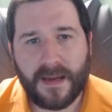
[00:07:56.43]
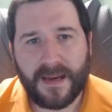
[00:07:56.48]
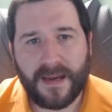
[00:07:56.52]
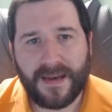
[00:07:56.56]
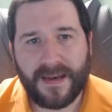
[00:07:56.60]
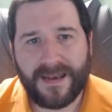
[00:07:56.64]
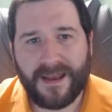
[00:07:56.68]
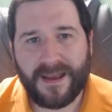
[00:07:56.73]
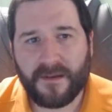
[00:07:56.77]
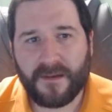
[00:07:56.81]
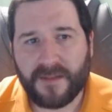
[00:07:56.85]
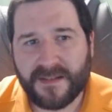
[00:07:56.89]

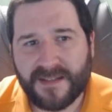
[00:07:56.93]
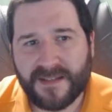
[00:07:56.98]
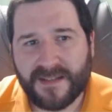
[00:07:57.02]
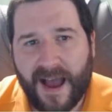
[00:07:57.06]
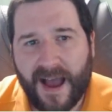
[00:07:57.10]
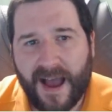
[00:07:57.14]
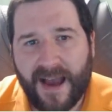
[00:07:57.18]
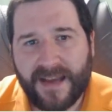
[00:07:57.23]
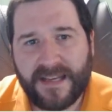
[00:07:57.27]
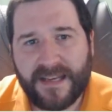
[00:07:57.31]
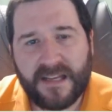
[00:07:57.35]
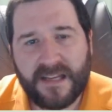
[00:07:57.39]
Now, this
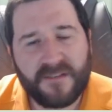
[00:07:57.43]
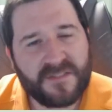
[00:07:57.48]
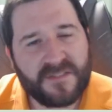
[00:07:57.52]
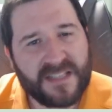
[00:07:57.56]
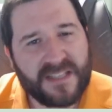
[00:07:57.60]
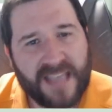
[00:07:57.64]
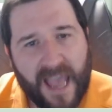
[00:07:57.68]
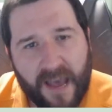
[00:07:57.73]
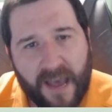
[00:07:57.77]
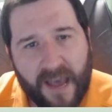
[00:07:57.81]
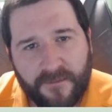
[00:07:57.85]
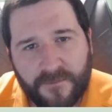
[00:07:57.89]
idea of
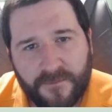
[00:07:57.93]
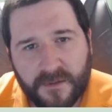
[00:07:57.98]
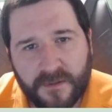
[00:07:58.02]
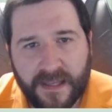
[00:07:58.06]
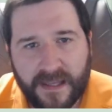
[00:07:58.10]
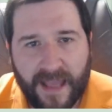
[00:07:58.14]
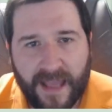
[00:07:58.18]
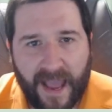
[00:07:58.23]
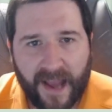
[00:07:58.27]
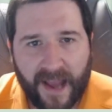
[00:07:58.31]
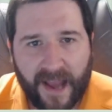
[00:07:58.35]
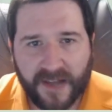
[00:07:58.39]

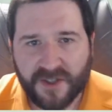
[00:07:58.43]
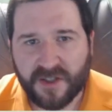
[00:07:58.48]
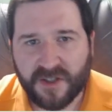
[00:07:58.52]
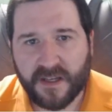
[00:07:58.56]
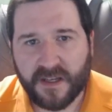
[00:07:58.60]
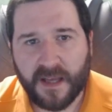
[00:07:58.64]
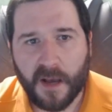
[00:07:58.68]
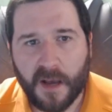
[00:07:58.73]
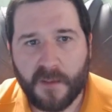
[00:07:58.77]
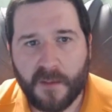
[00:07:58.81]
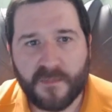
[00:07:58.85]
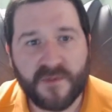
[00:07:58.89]
scaffolding actually
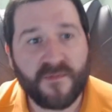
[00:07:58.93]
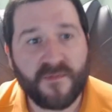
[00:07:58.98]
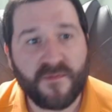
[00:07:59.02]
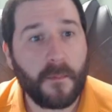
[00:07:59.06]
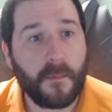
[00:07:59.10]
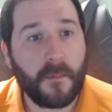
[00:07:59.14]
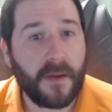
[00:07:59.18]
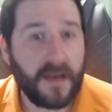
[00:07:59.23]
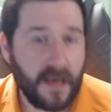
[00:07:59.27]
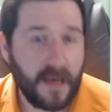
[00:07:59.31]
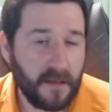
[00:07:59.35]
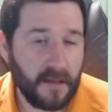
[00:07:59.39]
comes
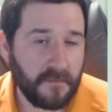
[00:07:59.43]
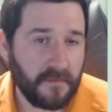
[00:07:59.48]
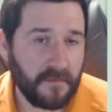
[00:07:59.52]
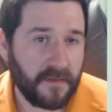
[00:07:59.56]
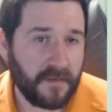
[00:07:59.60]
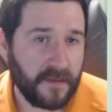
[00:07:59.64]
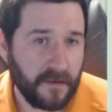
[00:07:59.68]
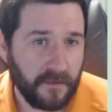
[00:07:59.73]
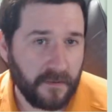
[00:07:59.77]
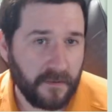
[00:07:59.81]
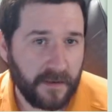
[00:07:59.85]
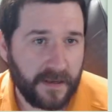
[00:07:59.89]
from another
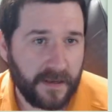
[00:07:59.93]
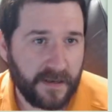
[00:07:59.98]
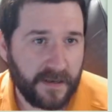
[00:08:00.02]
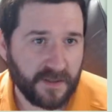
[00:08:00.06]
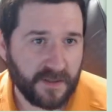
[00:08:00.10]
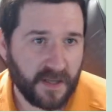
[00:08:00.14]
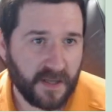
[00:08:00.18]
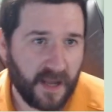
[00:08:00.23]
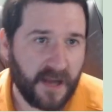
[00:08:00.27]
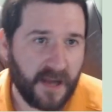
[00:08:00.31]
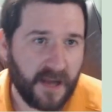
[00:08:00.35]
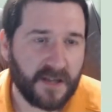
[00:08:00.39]
theory in
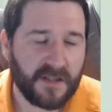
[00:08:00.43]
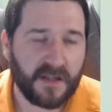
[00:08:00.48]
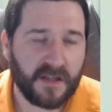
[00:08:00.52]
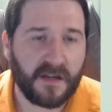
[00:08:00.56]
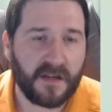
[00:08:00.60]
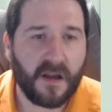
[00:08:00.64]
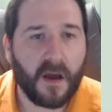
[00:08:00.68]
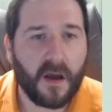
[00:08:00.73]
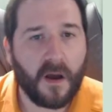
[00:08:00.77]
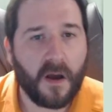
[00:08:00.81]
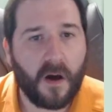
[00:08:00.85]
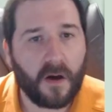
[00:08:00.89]

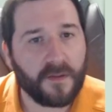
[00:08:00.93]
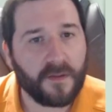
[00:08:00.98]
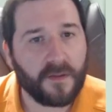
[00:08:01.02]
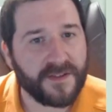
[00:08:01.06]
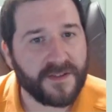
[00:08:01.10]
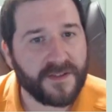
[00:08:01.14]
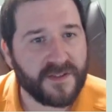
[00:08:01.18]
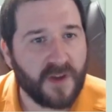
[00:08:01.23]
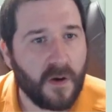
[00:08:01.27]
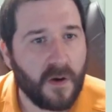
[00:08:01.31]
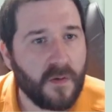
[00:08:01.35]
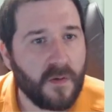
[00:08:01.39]
education called
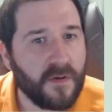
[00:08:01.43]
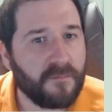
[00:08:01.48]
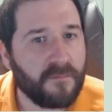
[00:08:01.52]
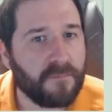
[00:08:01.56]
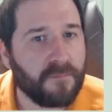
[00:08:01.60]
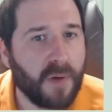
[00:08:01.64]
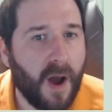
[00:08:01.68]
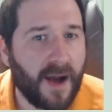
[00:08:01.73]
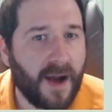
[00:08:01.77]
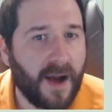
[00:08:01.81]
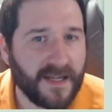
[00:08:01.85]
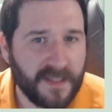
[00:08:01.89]
the zone of
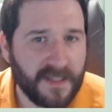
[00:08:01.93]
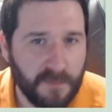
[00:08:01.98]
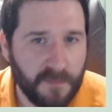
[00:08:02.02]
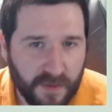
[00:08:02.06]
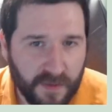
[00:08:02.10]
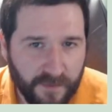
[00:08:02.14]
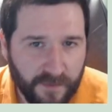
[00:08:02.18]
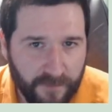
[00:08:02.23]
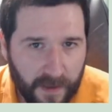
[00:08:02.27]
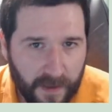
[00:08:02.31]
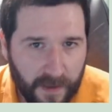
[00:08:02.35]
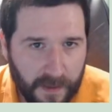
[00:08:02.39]

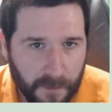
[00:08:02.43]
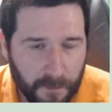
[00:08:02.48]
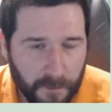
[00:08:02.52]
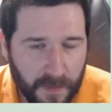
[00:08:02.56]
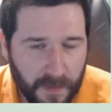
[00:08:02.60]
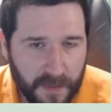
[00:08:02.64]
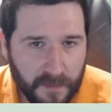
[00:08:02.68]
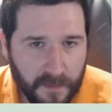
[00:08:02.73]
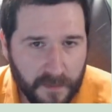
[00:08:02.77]
proximal development.